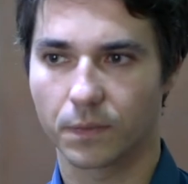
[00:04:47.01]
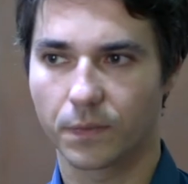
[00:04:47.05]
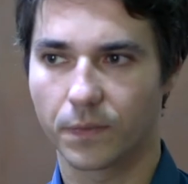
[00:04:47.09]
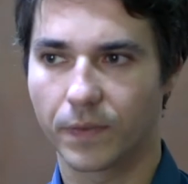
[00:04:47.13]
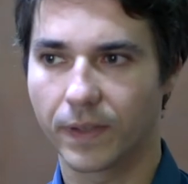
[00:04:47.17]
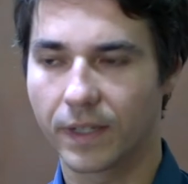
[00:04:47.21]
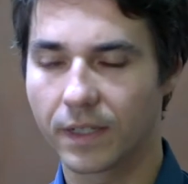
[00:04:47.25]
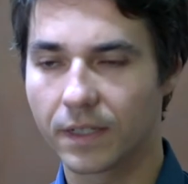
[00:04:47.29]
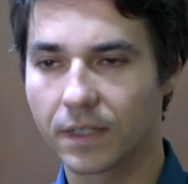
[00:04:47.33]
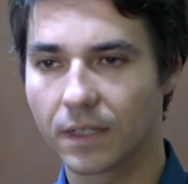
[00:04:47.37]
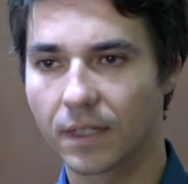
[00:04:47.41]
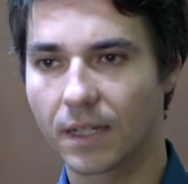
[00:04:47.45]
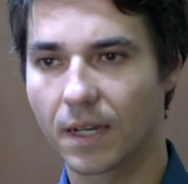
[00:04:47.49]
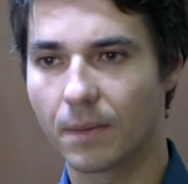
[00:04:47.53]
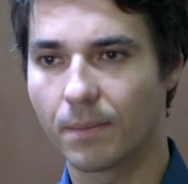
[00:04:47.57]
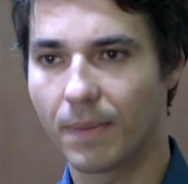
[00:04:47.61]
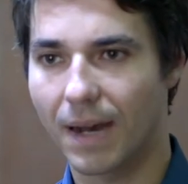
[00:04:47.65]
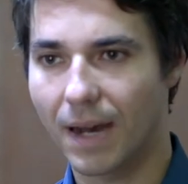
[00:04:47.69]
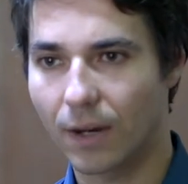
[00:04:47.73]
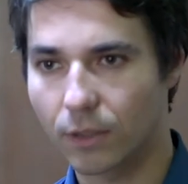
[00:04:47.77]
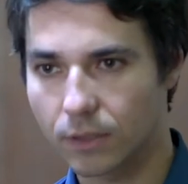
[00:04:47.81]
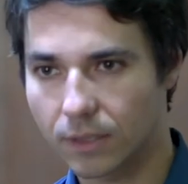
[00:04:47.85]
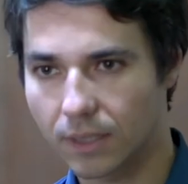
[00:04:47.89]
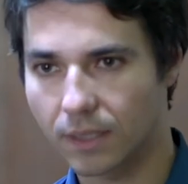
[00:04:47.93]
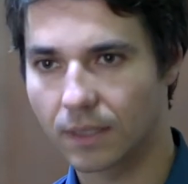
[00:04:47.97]
thinking
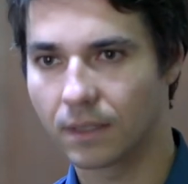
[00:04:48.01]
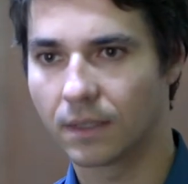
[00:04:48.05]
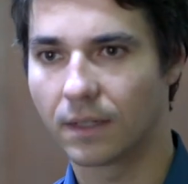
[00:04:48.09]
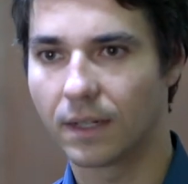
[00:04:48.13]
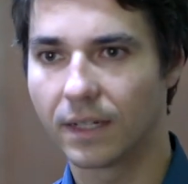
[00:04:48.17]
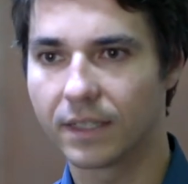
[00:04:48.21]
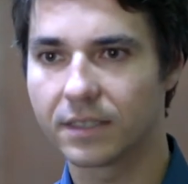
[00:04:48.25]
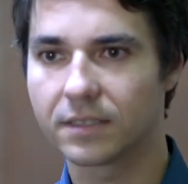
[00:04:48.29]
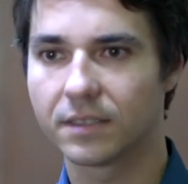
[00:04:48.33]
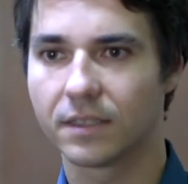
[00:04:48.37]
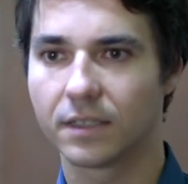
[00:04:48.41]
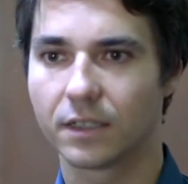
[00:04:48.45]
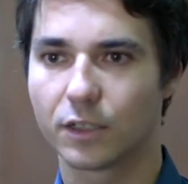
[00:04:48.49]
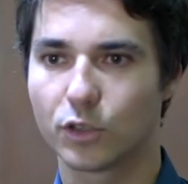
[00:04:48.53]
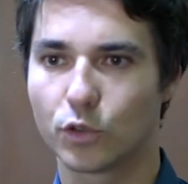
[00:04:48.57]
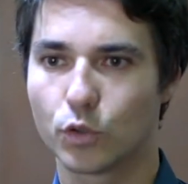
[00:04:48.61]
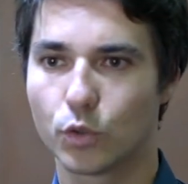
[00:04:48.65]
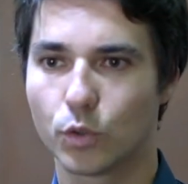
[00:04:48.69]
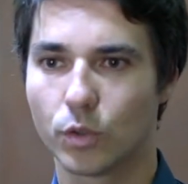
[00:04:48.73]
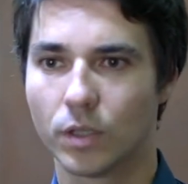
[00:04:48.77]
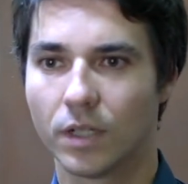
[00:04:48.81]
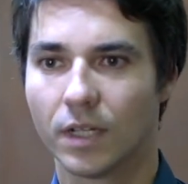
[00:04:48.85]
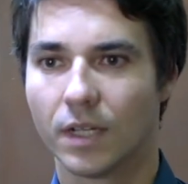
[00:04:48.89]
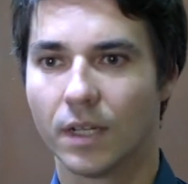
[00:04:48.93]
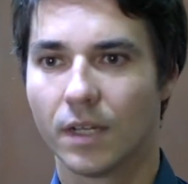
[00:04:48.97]
about and listening
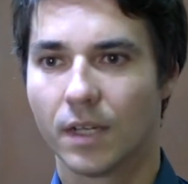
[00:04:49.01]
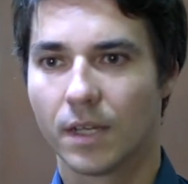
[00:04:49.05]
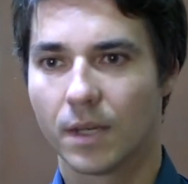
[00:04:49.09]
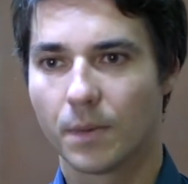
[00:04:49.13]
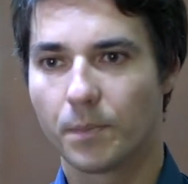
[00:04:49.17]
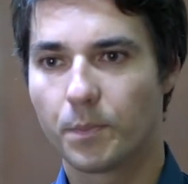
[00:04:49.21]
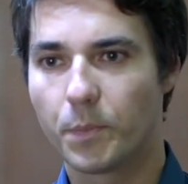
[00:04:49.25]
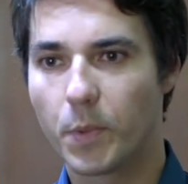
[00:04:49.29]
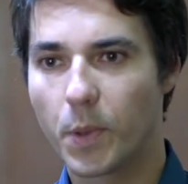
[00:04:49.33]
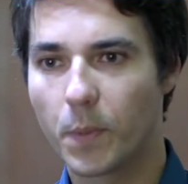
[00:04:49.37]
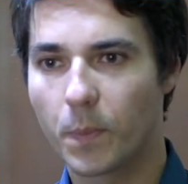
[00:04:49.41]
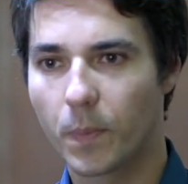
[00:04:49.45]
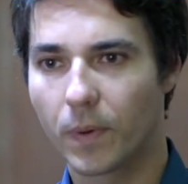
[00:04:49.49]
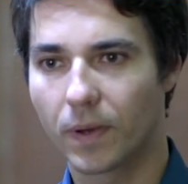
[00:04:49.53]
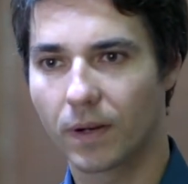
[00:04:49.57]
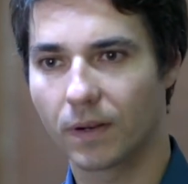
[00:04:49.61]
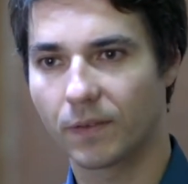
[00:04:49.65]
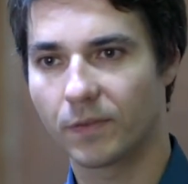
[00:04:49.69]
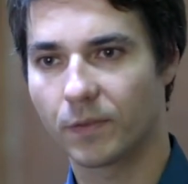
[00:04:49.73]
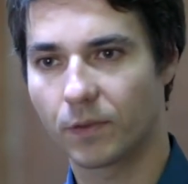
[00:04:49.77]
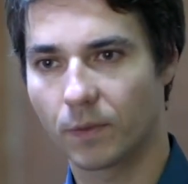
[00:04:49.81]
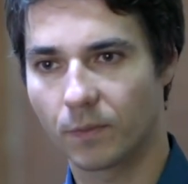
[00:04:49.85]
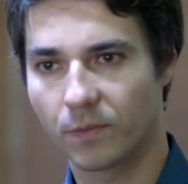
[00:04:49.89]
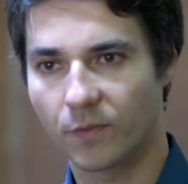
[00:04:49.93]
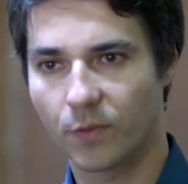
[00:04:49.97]
to people
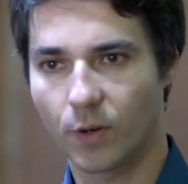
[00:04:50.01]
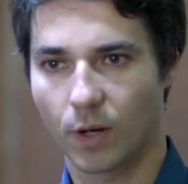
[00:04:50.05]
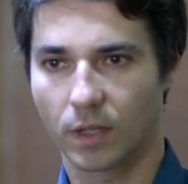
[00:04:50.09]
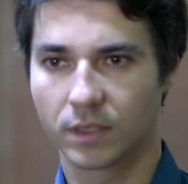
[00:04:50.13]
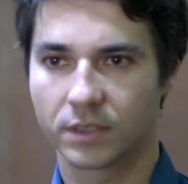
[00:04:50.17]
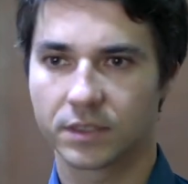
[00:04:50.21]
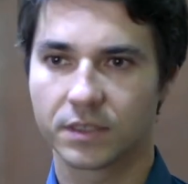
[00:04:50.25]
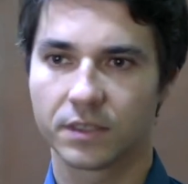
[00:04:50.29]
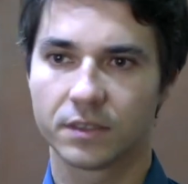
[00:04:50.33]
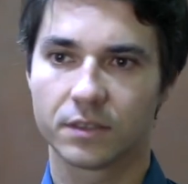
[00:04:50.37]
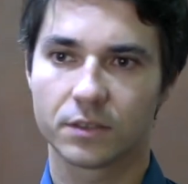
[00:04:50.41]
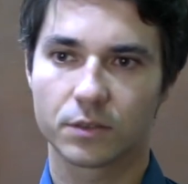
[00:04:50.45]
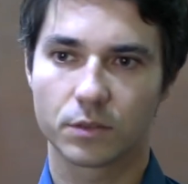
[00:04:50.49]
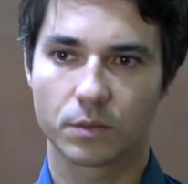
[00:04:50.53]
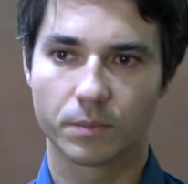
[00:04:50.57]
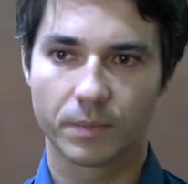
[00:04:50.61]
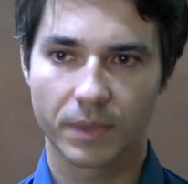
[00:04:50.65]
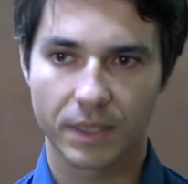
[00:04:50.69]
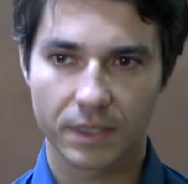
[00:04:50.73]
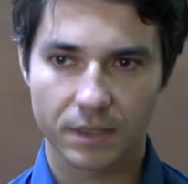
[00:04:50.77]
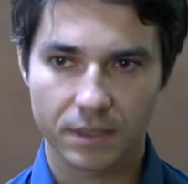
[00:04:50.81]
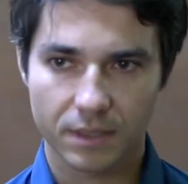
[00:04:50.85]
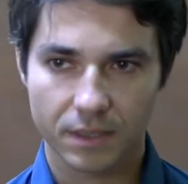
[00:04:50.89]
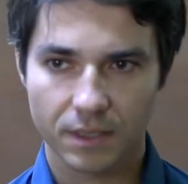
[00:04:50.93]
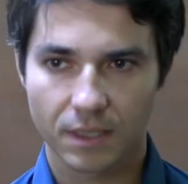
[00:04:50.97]
from France
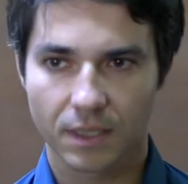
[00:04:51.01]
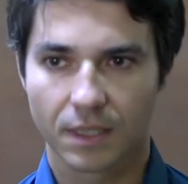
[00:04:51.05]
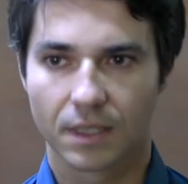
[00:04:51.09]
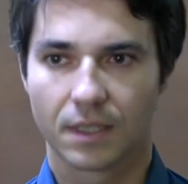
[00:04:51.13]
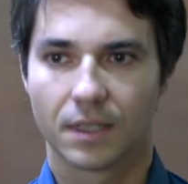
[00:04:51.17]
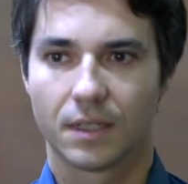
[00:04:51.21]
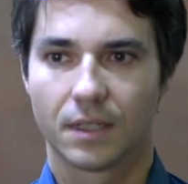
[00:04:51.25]
Insoumis,